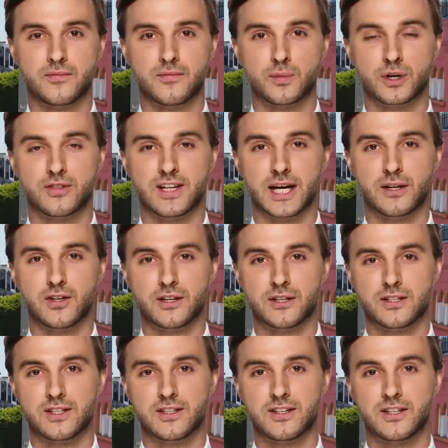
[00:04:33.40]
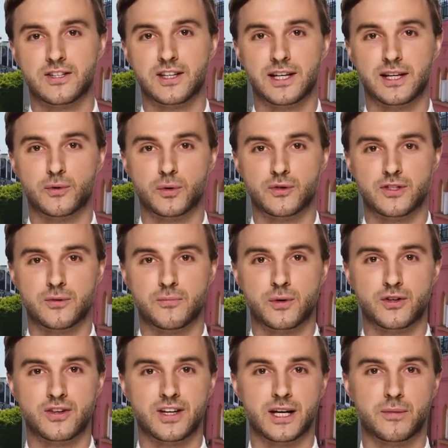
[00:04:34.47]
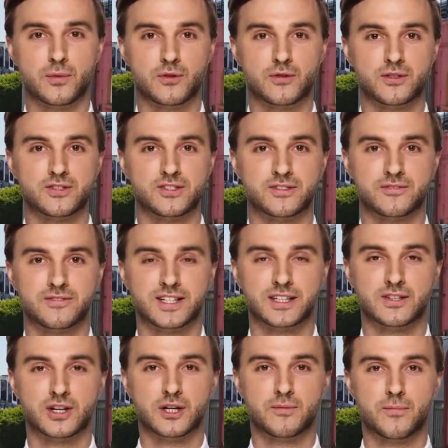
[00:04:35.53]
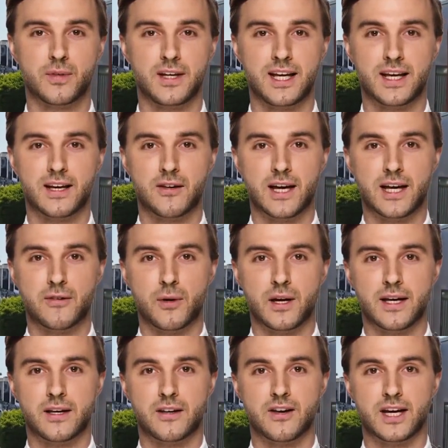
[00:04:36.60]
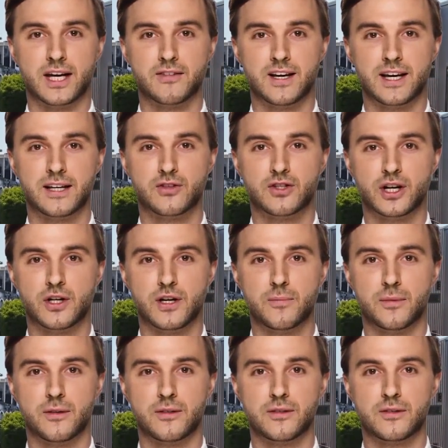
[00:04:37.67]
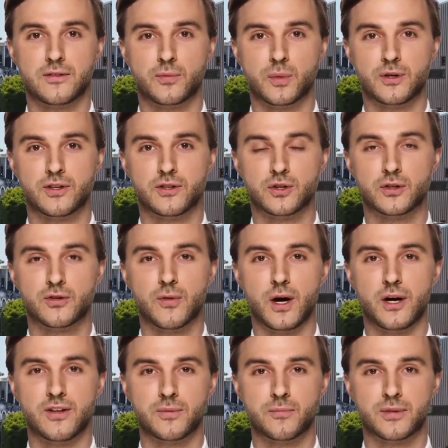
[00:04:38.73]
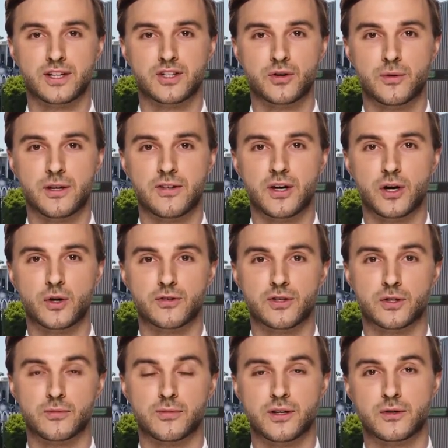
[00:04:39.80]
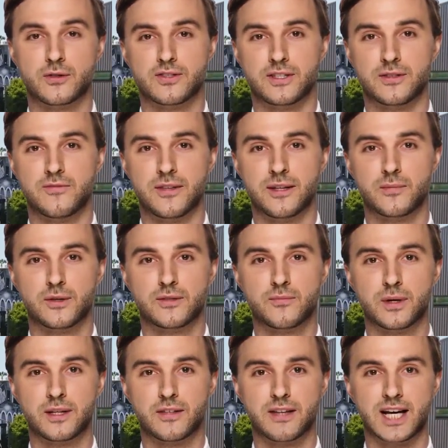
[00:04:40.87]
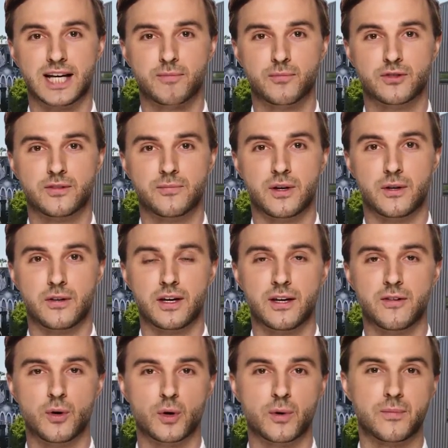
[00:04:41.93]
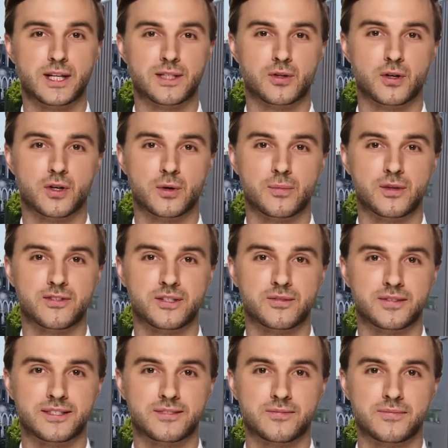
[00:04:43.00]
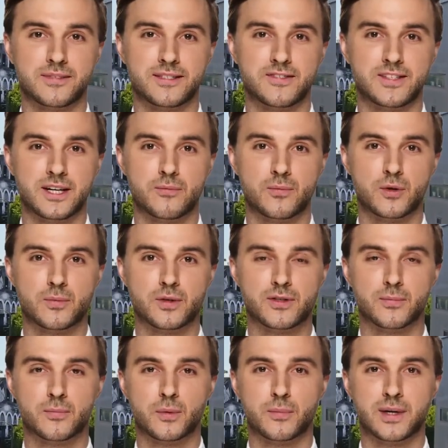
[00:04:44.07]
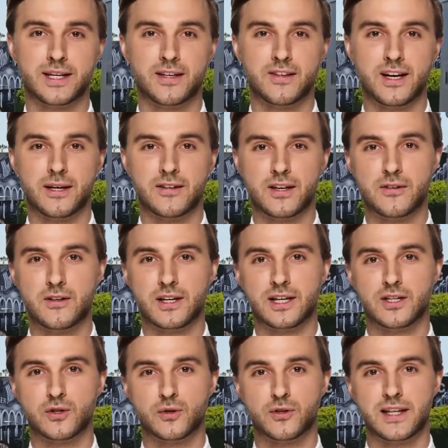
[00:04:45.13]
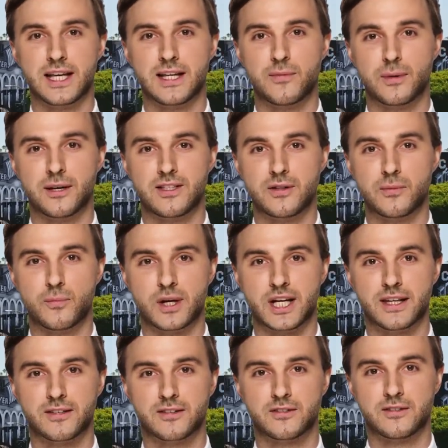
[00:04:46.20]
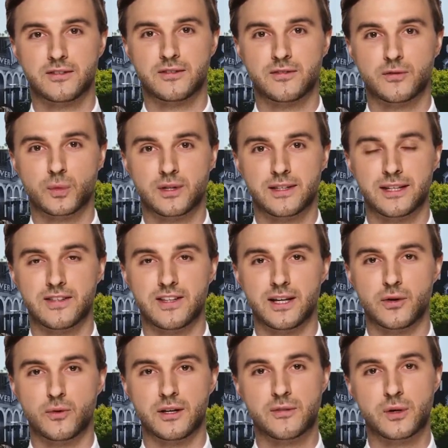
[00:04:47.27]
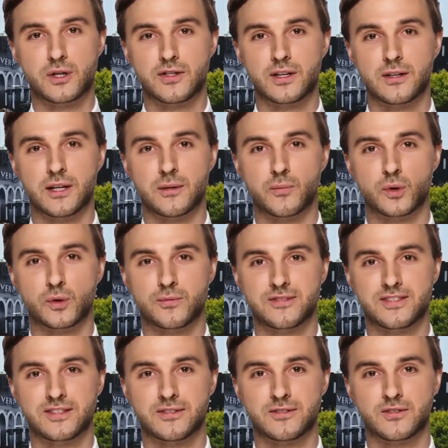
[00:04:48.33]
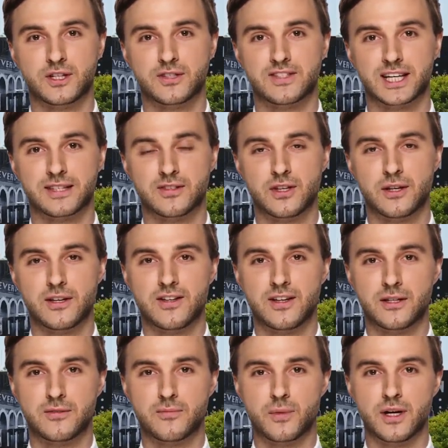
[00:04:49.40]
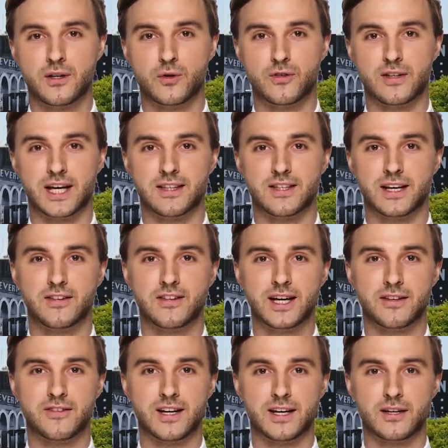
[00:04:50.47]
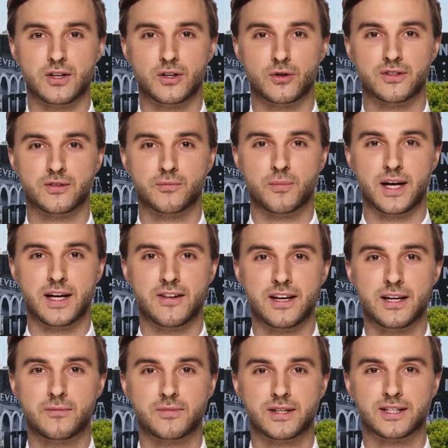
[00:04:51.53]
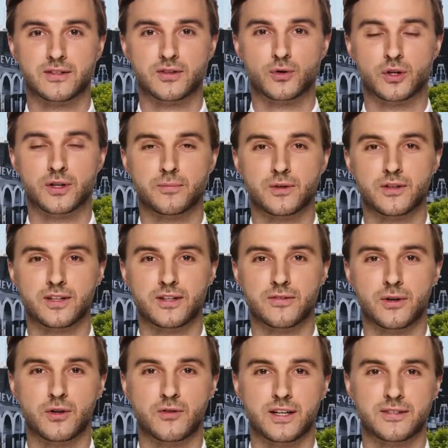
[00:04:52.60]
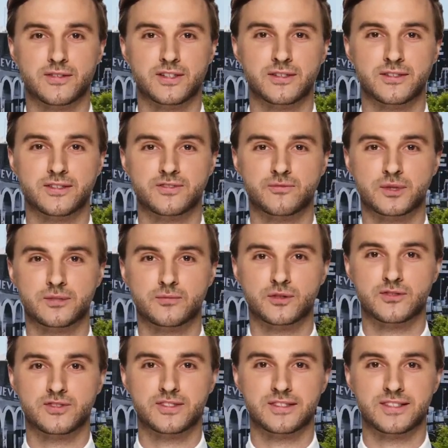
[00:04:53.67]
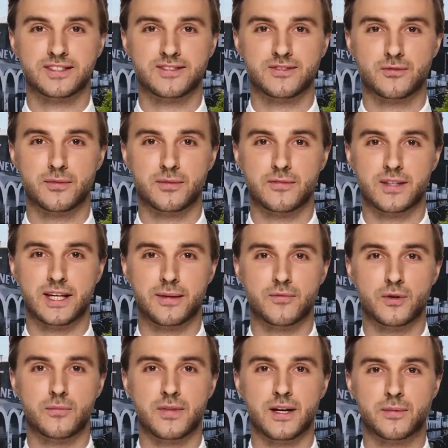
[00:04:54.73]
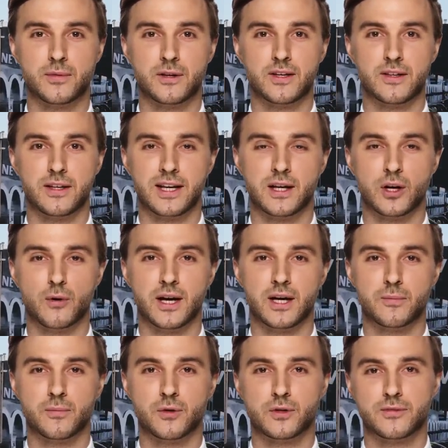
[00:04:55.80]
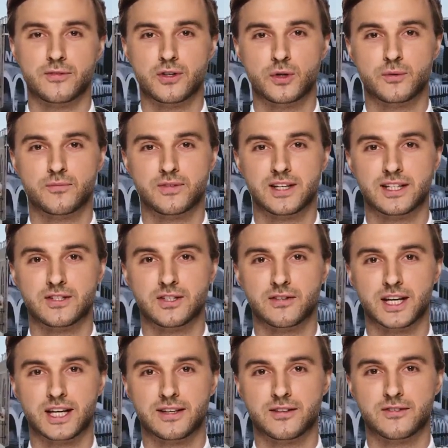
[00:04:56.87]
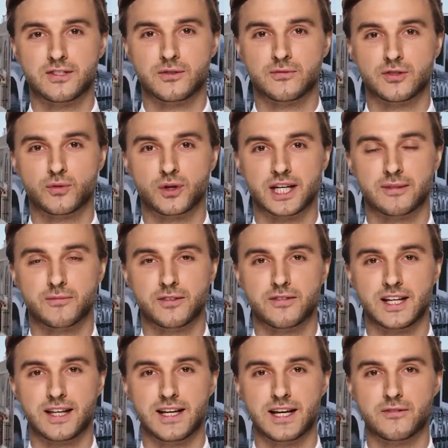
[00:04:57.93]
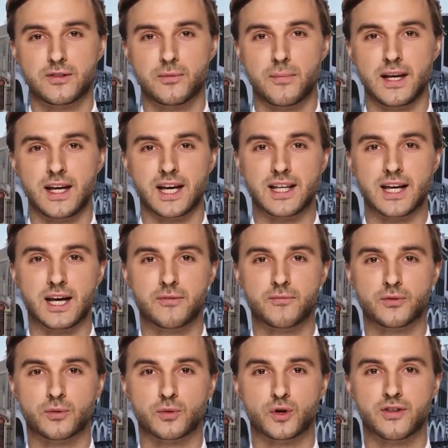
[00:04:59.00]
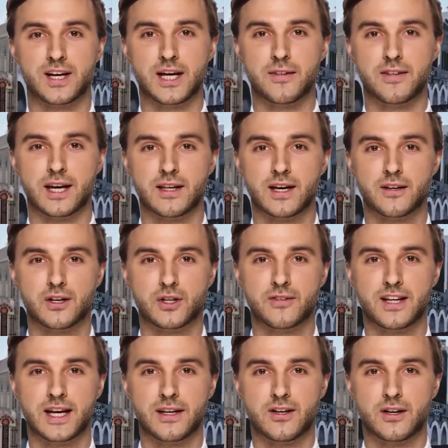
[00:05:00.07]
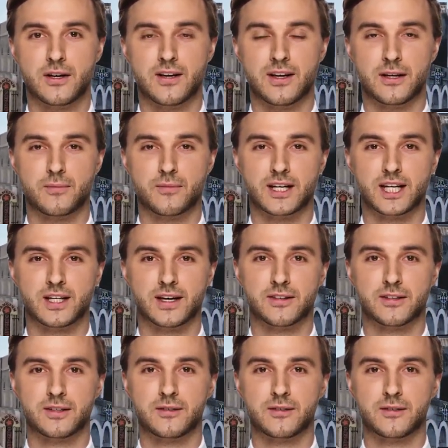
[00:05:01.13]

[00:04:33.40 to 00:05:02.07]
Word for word: Los Angeles is a city with diverse neighborhoods, each offering a unique blend of safety and charm. Whether you're drawn to picturesque coastal views, family friendly atmospheres, or modern urban living, these neighborhoods provide a sense of security and peace of mind. When considering where to live or visit in Los Angeles, prioritizing safety ensures a positive and enjoyable experience in this vibrant city. If you found this video helpful, don't forget to like, subscribe, and hit the bell icon for more content on Los Angeles and beyond.